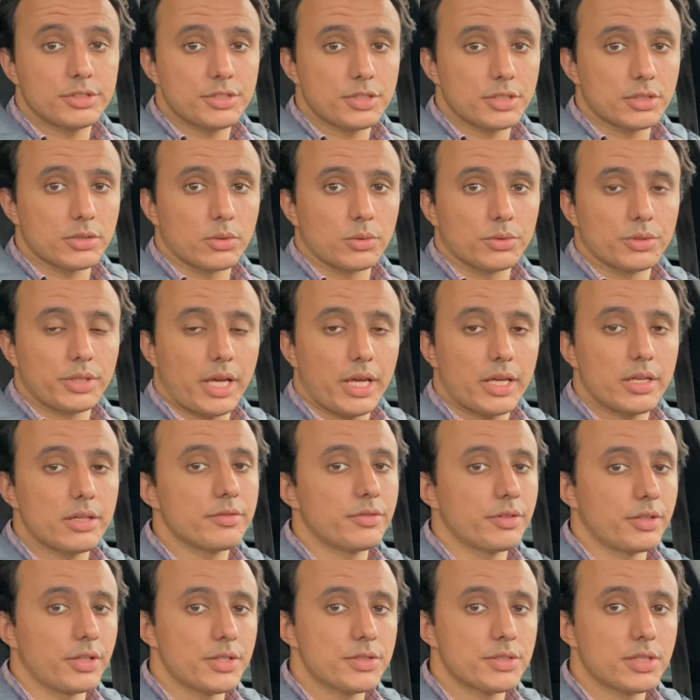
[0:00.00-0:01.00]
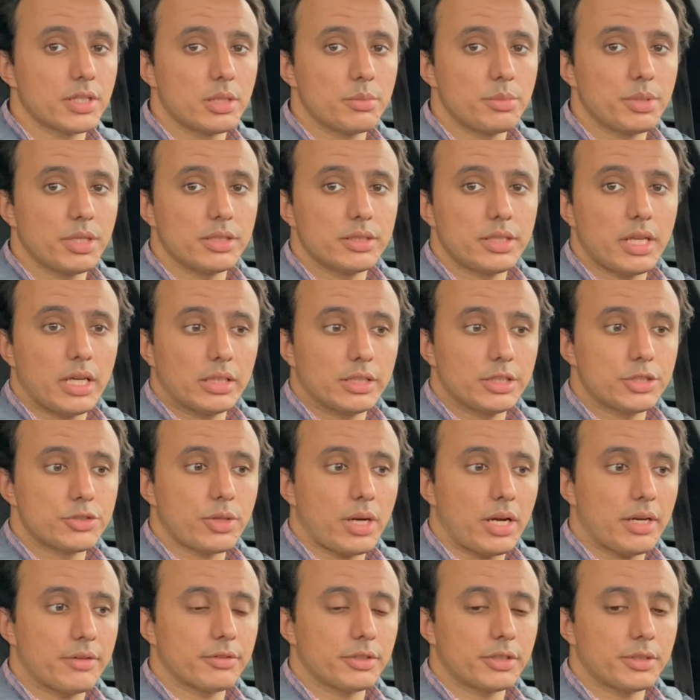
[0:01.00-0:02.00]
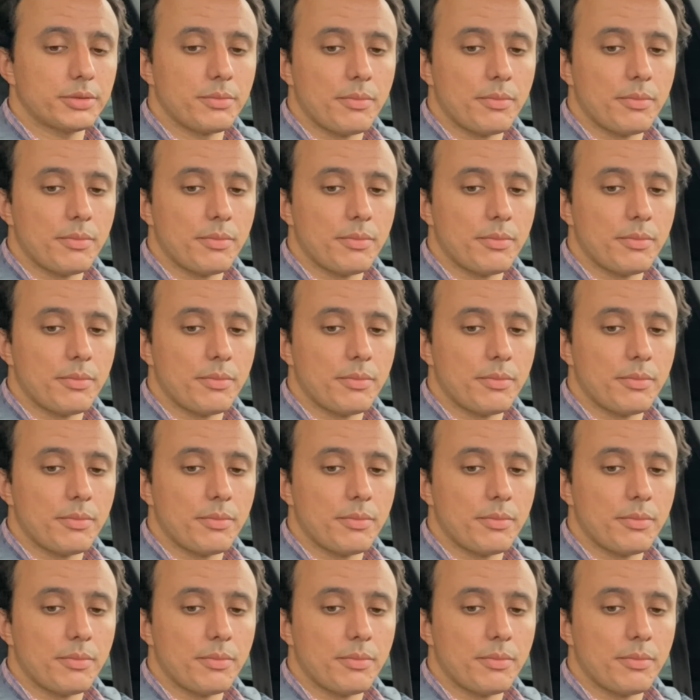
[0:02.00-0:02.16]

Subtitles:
single day if it is going to be a daily driver.